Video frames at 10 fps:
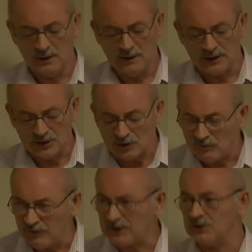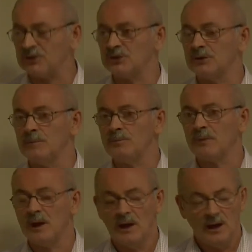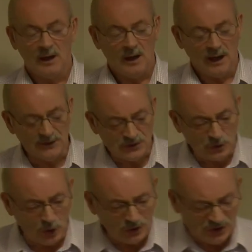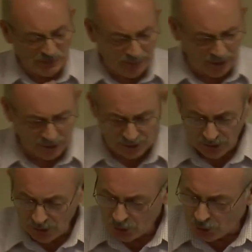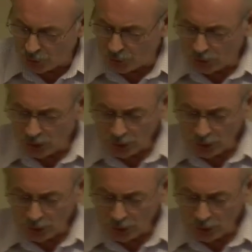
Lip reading: that convicts. And it's God's Spirit who